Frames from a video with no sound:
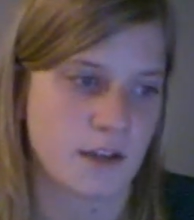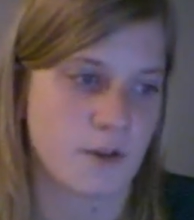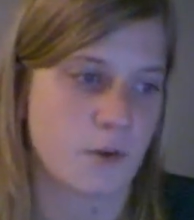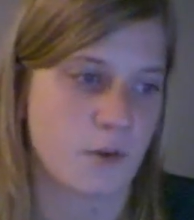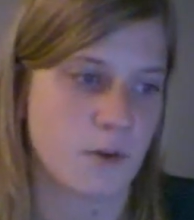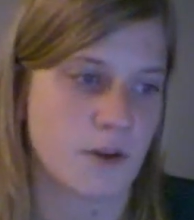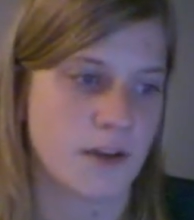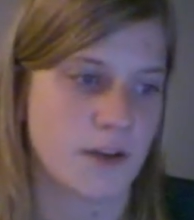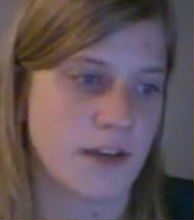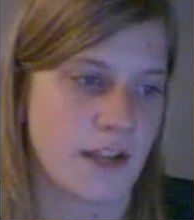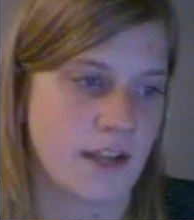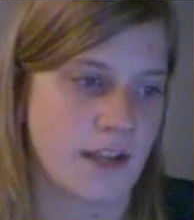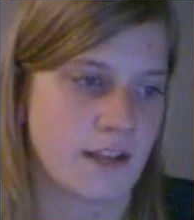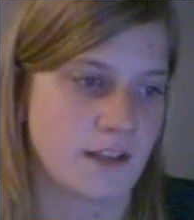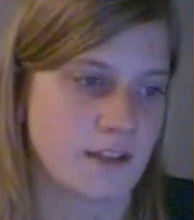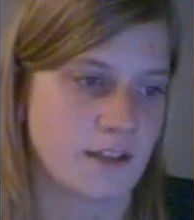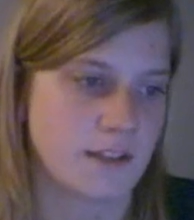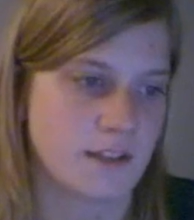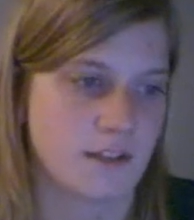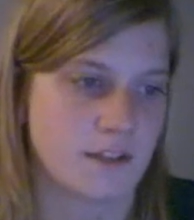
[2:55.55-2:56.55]

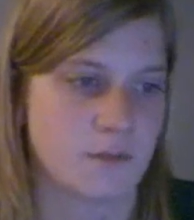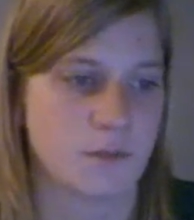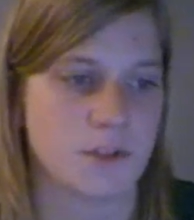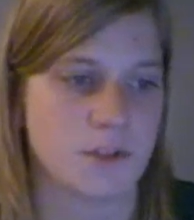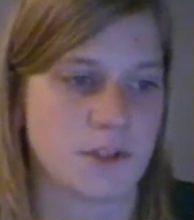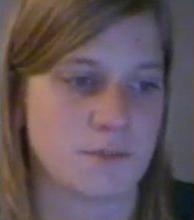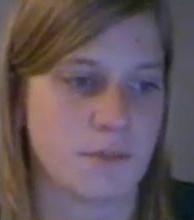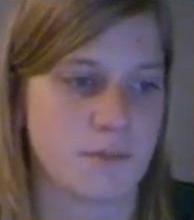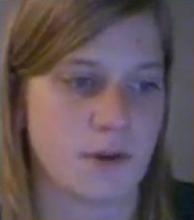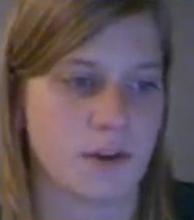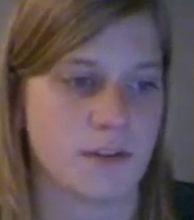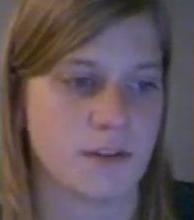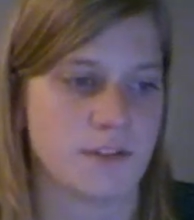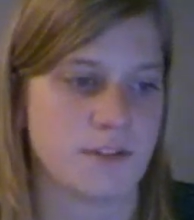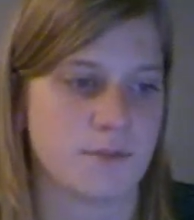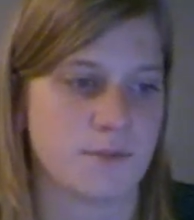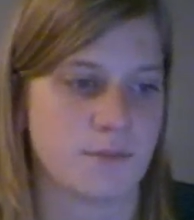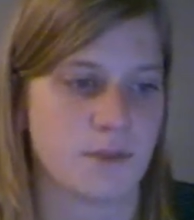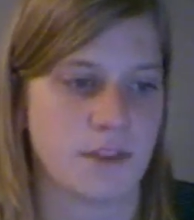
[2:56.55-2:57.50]
coordinate a response